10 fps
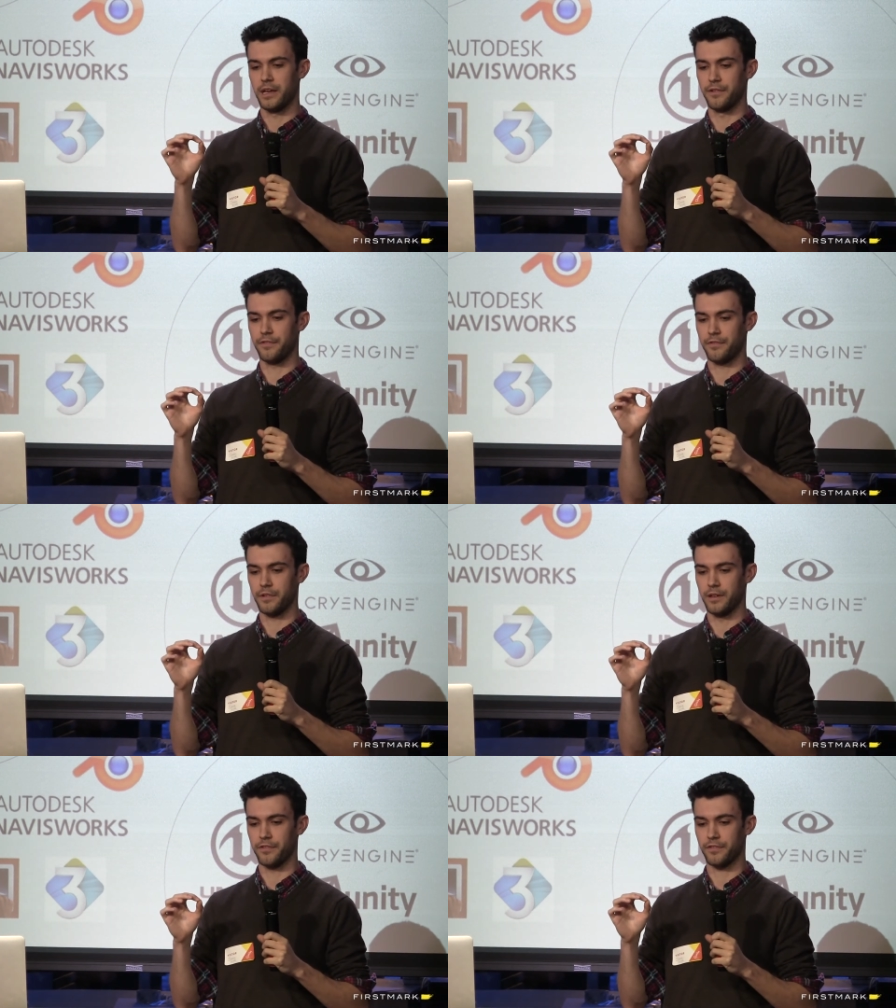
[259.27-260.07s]

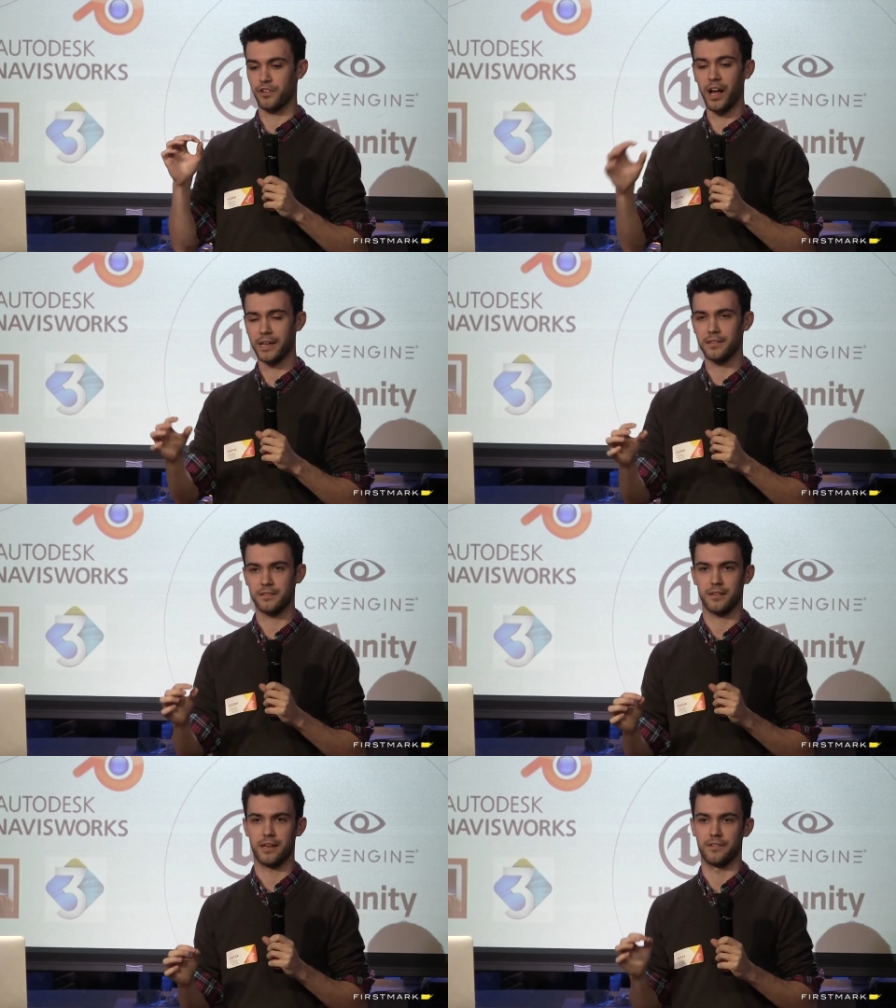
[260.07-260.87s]
if, if
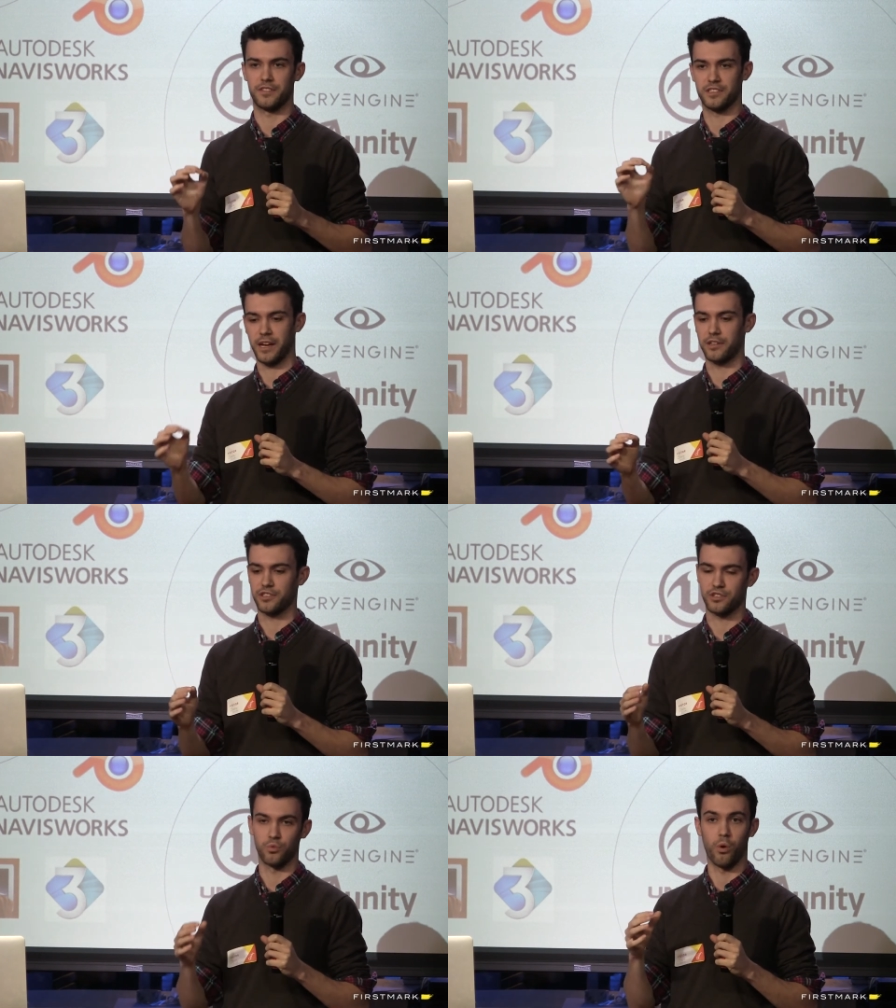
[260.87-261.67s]
clients and if
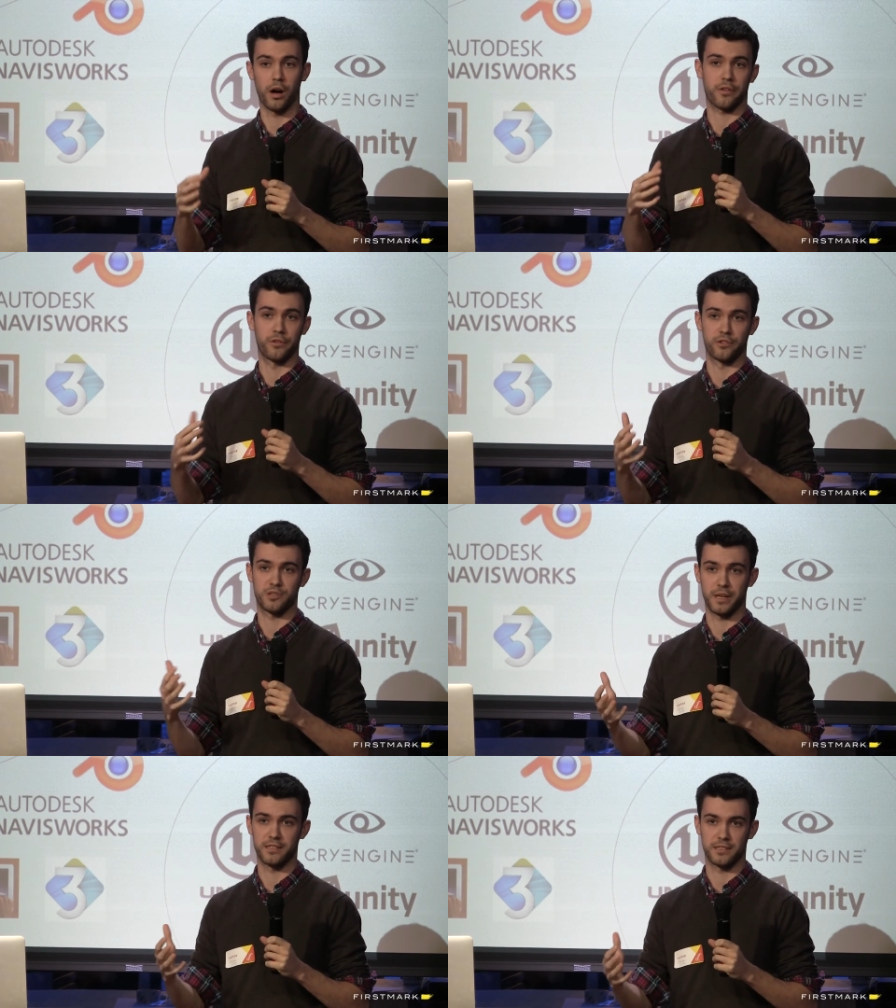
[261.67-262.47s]
designers could walk through their
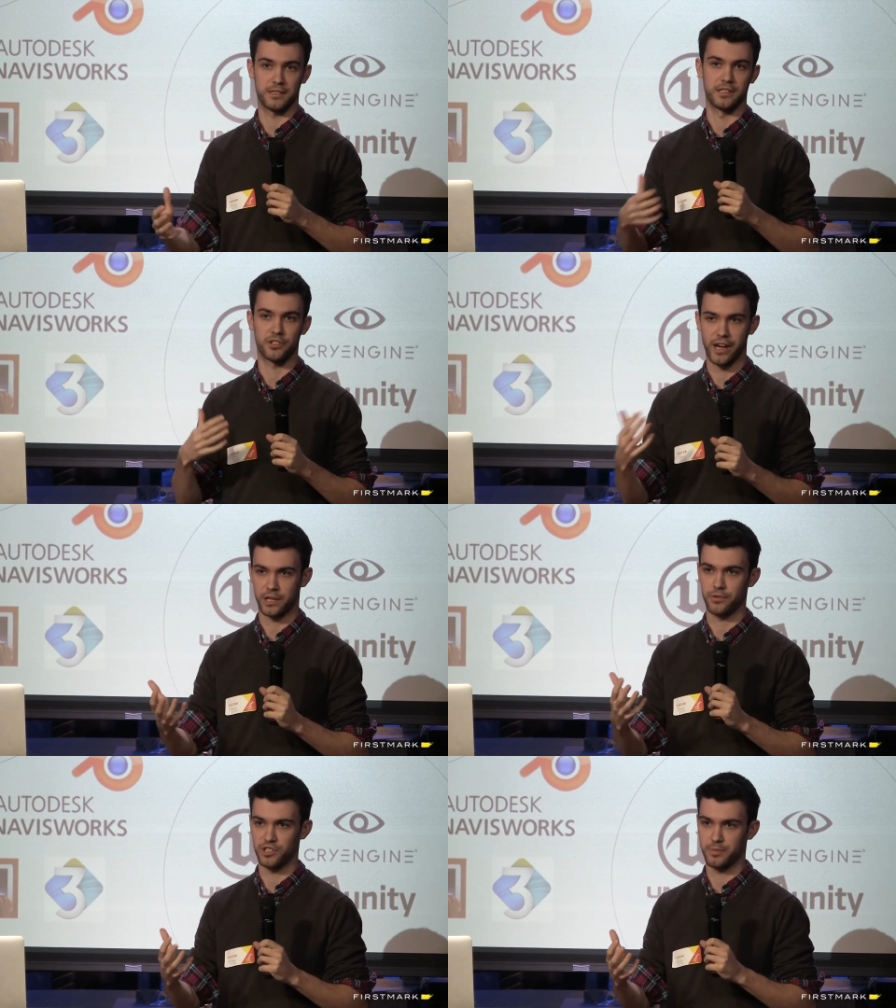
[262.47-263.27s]
spaces and
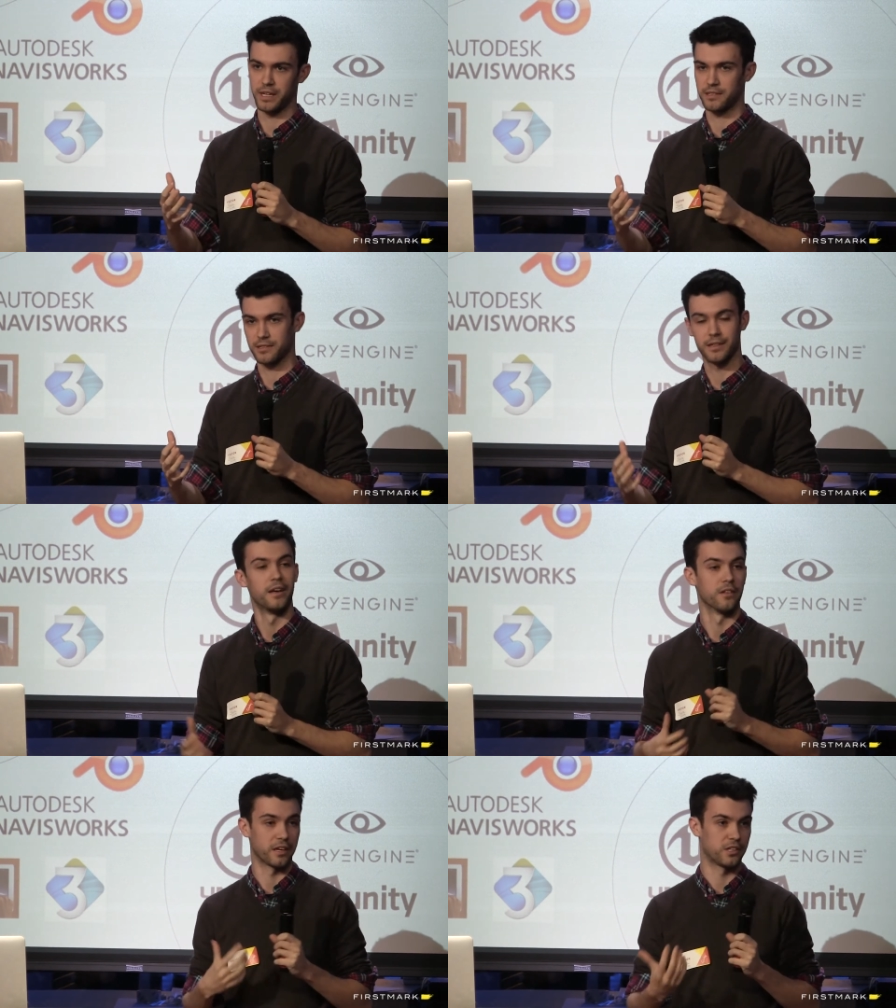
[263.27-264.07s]
interact with their spaces
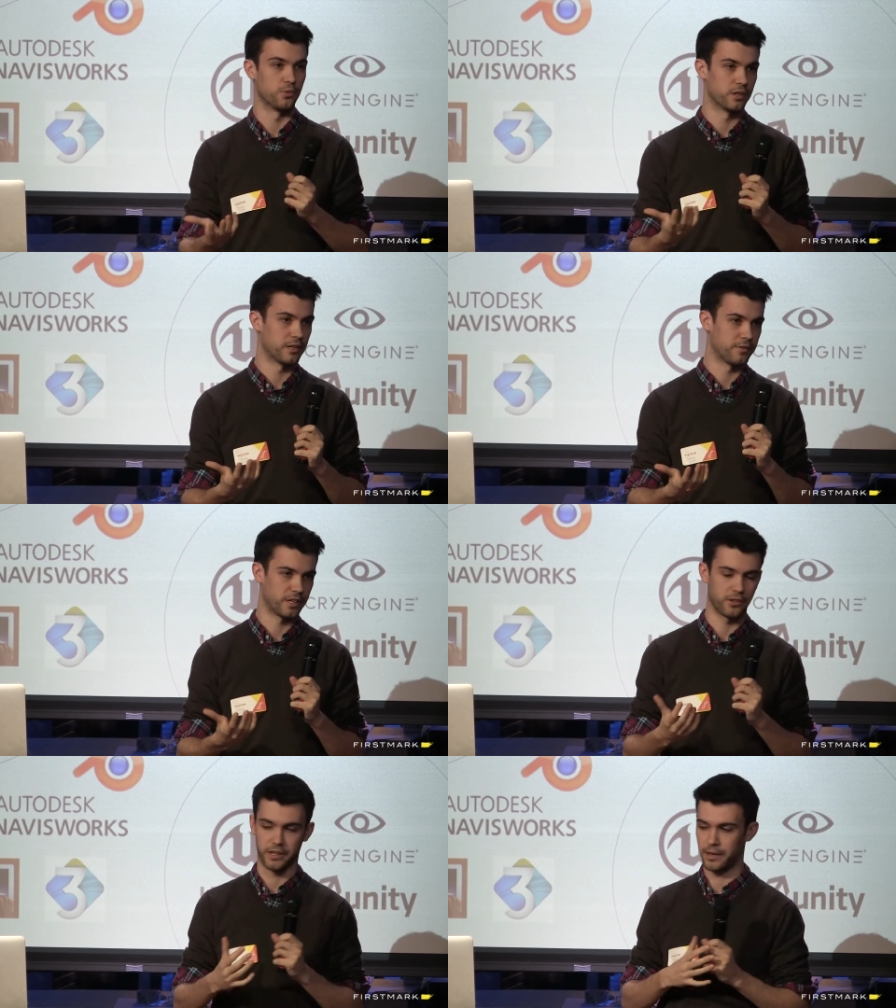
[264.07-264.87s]
like you would in a
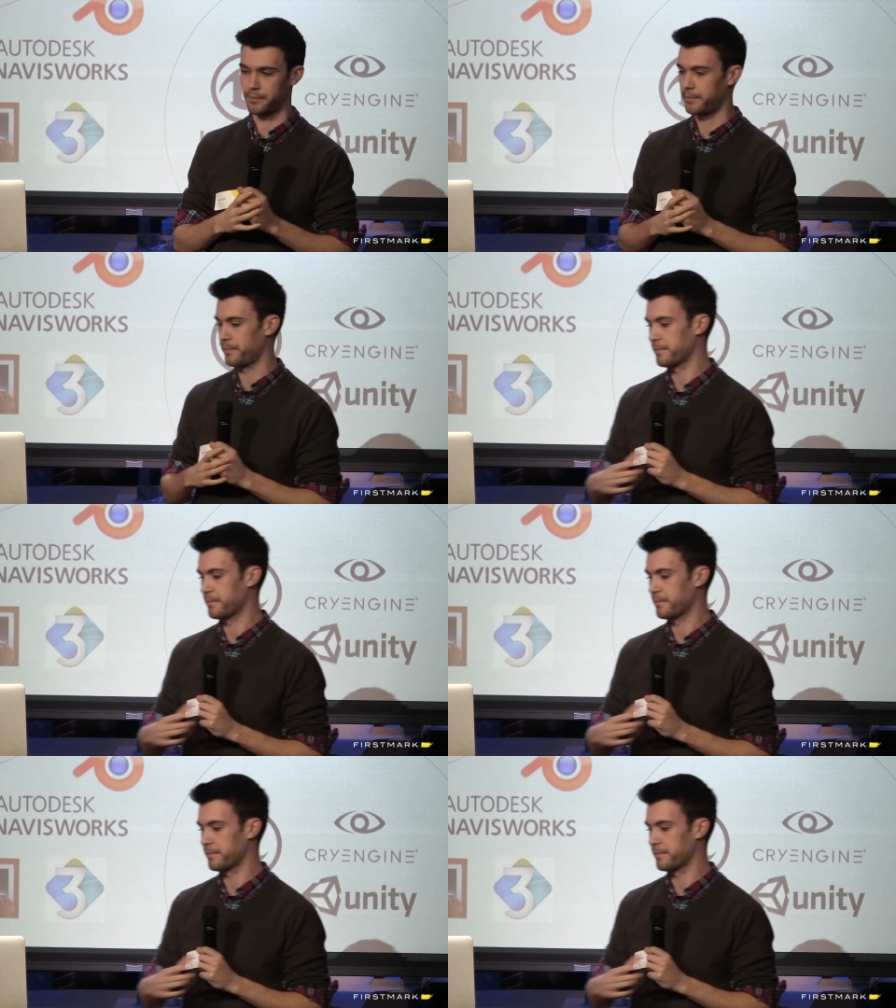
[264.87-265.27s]
video game.